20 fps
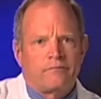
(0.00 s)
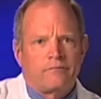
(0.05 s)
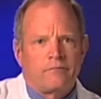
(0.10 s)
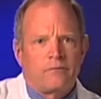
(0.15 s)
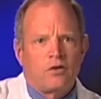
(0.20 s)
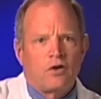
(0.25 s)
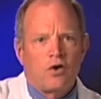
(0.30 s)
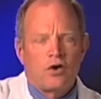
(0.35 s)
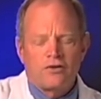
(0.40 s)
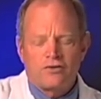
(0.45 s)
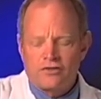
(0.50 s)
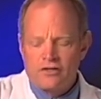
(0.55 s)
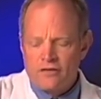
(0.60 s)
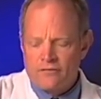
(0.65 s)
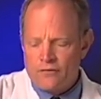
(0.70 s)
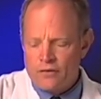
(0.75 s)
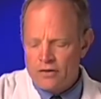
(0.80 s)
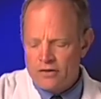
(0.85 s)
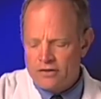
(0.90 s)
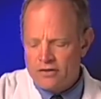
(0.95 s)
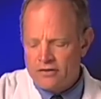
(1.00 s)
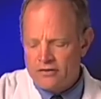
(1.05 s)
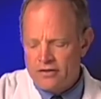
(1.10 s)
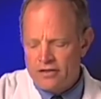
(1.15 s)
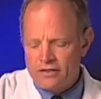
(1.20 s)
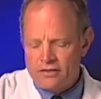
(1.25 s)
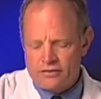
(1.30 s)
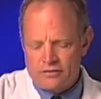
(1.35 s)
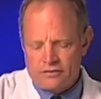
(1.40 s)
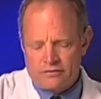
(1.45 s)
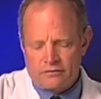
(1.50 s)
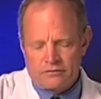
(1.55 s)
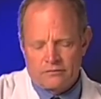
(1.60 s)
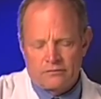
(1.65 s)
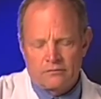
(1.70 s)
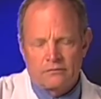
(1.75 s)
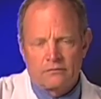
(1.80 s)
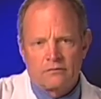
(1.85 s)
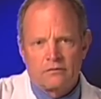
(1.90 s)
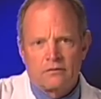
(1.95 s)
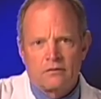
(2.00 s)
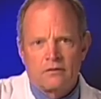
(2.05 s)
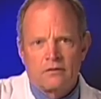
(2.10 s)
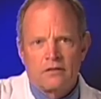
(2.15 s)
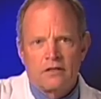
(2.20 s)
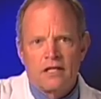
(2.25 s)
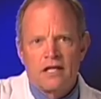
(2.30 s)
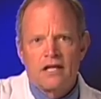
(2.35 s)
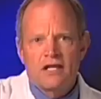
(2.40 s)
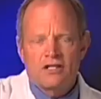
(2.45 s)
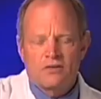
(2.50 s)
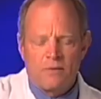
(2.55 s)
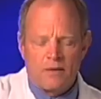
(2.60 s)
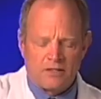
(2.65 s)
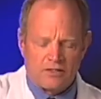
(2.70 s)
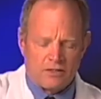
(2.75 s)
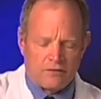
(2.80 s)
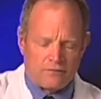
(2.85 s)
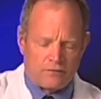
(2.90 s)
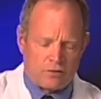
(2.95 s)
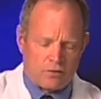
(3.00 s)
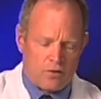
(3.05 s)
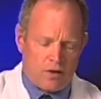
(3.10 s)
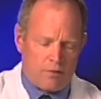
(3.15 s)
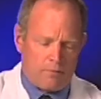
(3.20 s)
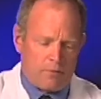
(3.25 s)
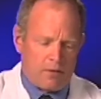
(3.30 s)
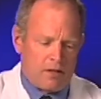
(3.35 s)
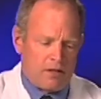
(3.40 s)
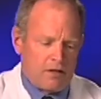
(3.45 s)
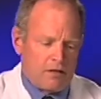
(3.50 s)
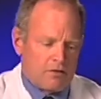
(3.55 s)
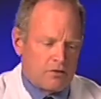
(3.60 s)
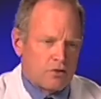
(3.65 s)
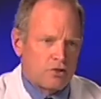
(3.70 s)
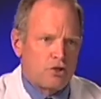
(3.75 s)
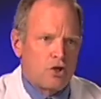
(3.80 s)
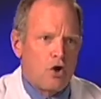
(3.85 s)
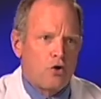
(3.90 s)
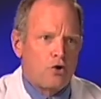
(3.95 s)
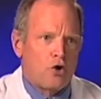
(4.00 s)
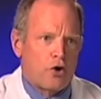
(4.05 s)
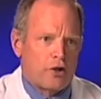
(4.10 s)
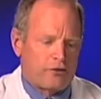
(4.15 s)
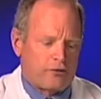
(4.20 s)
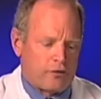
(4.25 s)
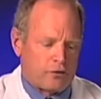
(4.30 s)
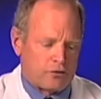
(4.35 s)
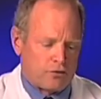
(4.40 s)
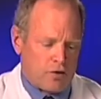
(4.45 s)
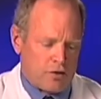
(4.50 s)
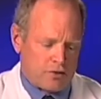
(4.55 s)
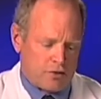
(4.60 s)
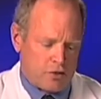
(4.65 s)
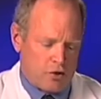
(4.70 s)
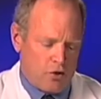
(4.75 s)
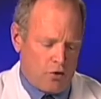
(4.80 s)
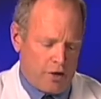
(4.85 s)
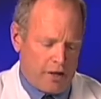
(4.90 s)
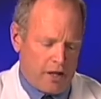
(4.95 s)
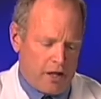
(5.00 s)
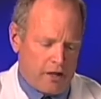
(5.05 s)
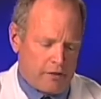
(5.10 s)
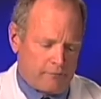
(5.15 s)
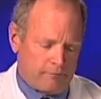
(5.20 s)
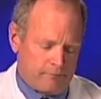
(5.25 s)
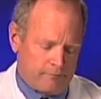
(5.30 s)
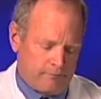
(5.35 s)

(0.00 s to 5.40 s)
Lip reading: the noise sniffer into this inexpensive strip, there's no noise filtration going on.